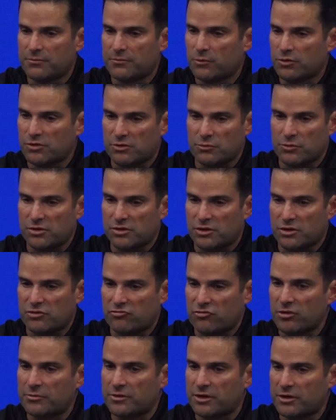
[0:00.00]
was
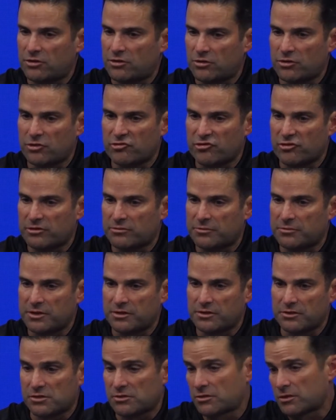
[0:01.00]
extremely encouraging
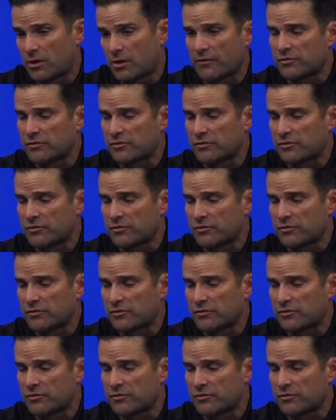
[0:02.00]
because, you know,